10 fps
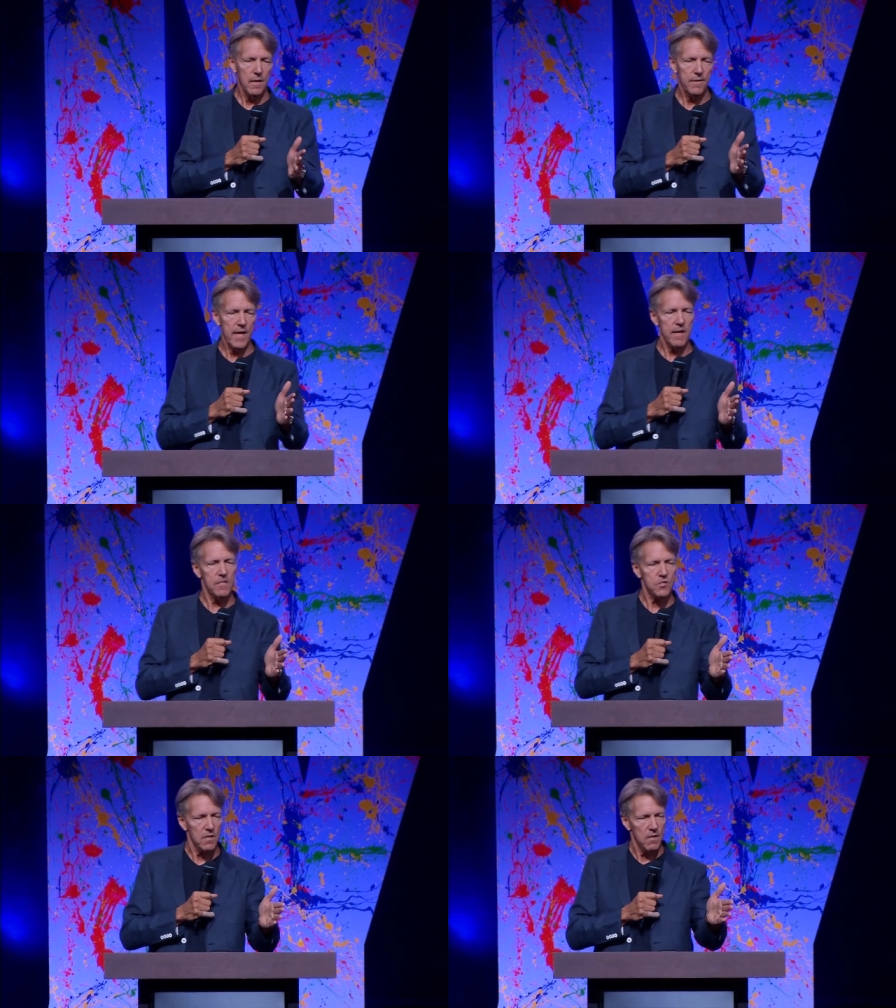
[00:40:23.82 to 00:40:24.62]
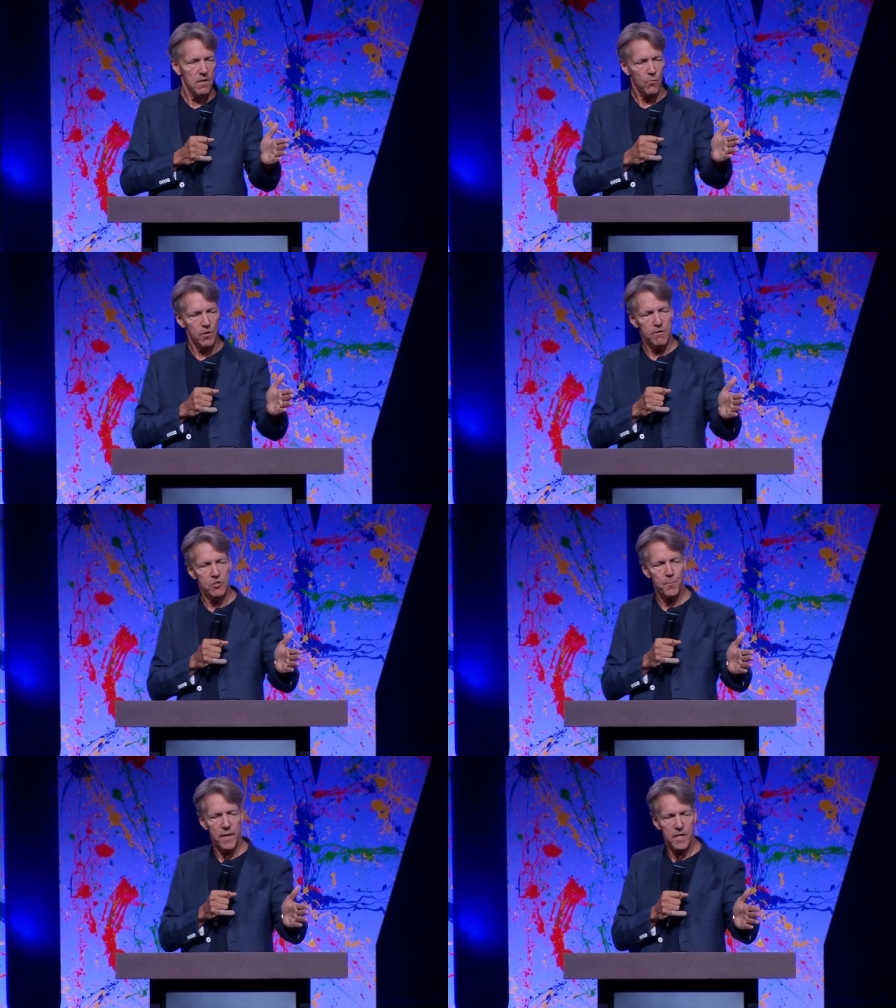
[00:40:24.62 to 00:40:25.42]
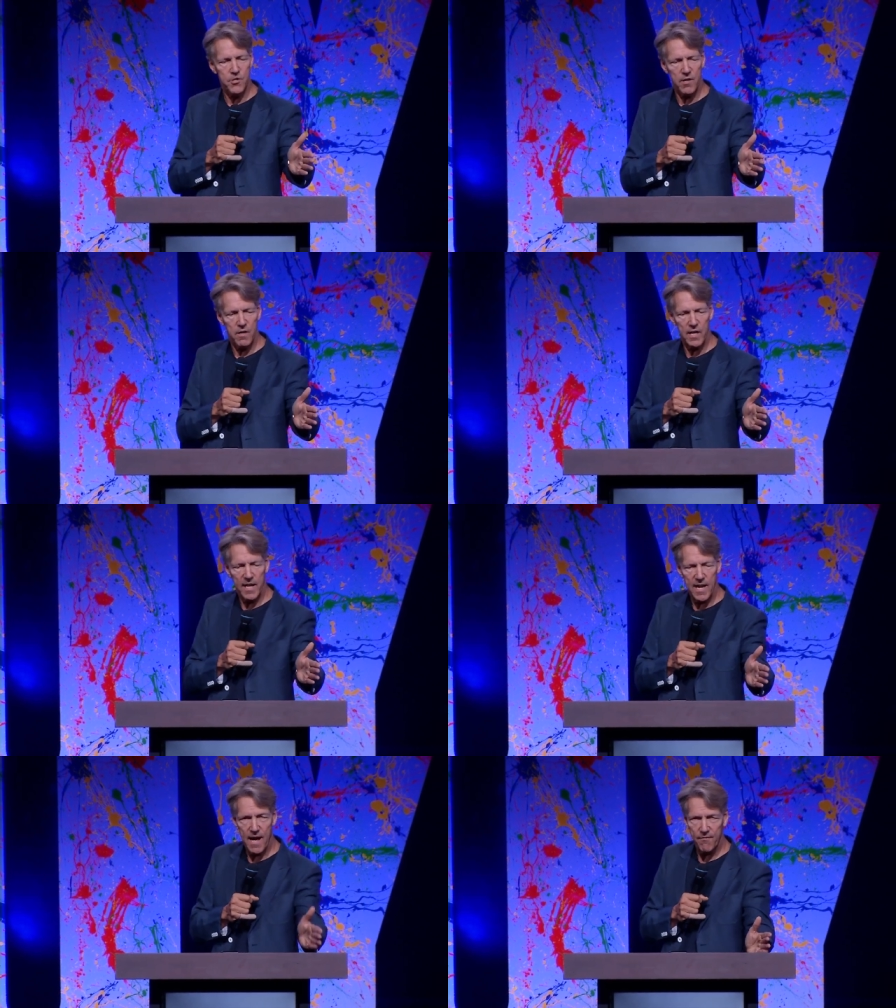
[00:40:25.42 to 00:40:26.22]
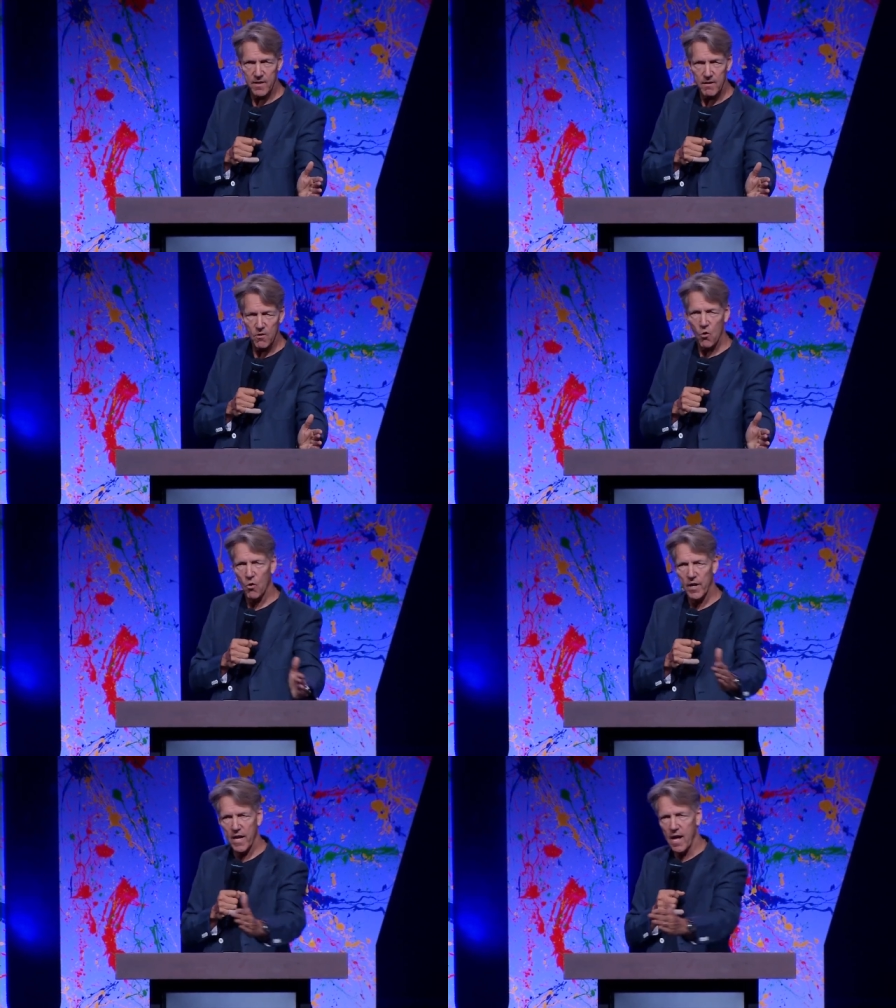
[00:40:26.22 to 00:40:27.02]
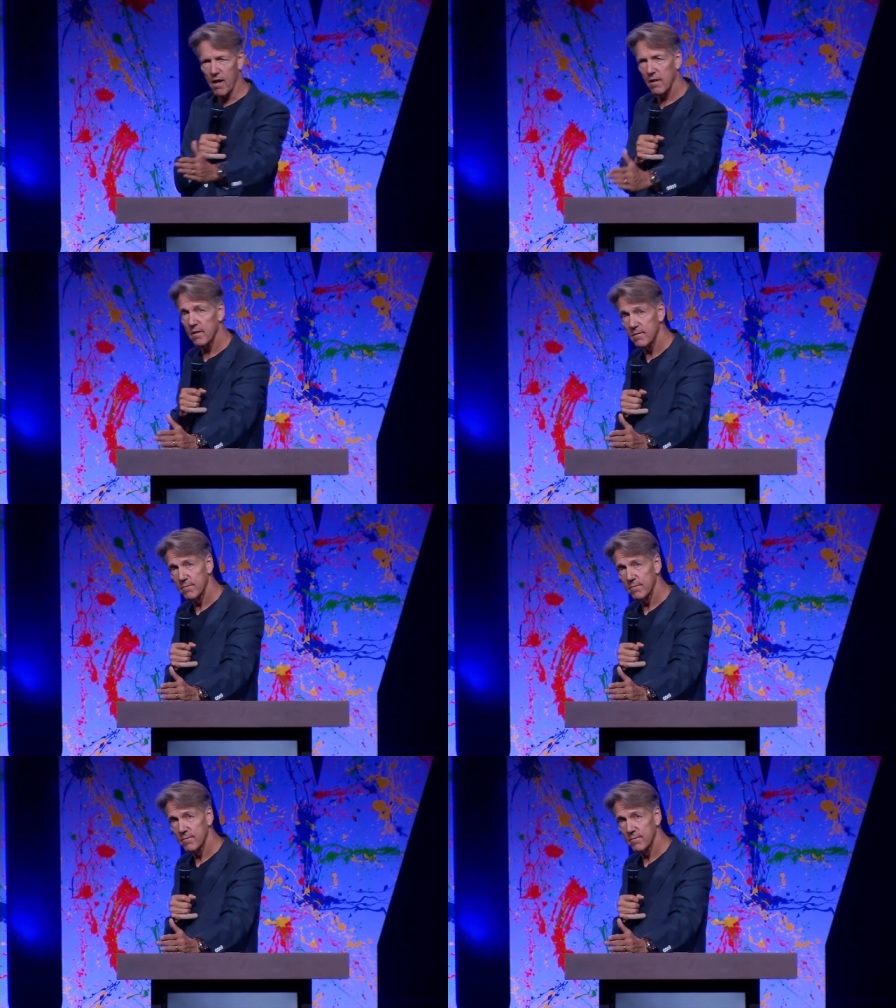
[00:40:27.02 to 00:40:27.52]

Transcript: and that is Will you spend eternity in heaven or in hell?